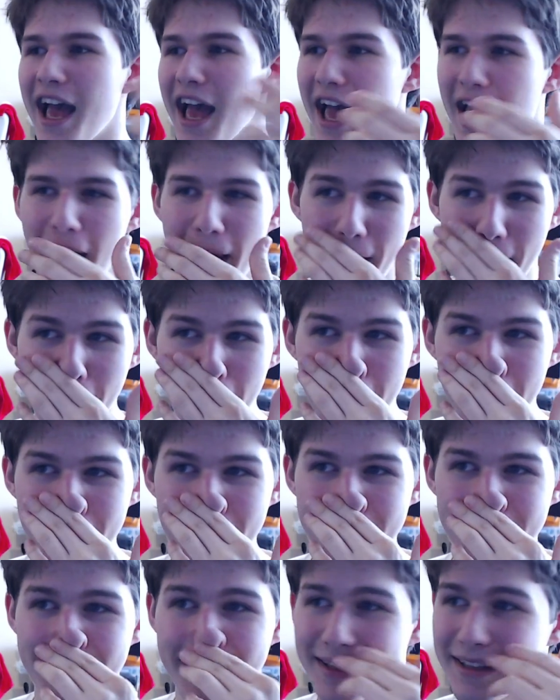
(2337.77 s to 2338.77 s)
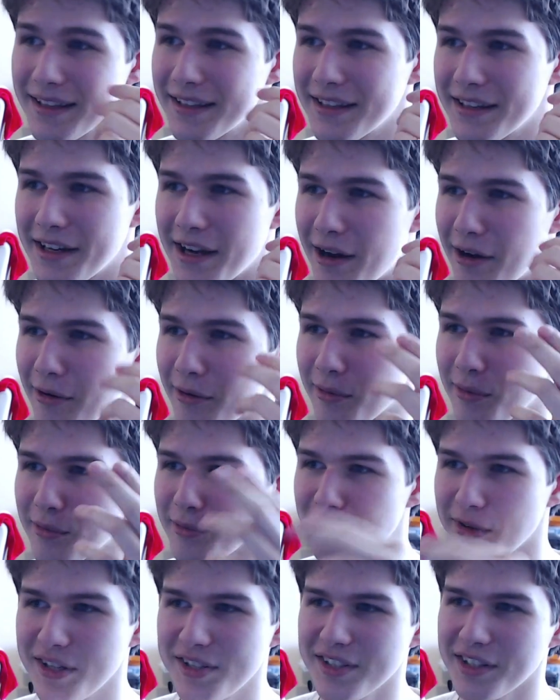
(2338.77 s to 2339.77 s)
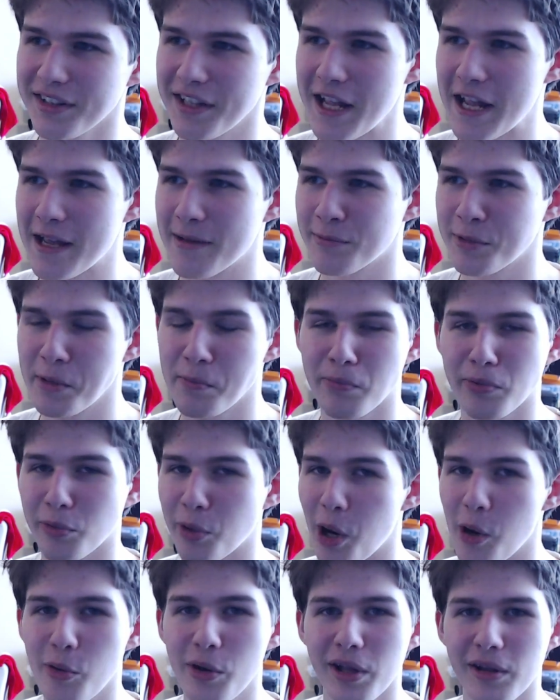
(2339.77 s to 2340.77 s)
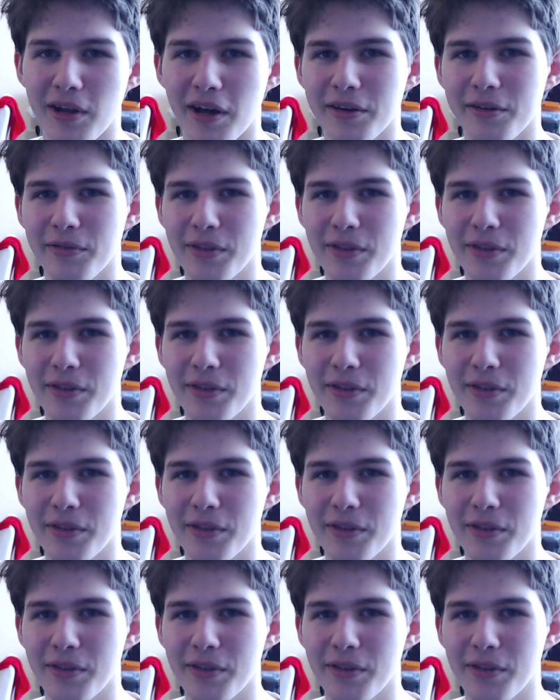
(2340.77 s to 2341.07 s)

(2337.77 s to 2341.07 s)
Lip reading: And, you know, recently AMD broke a lot of the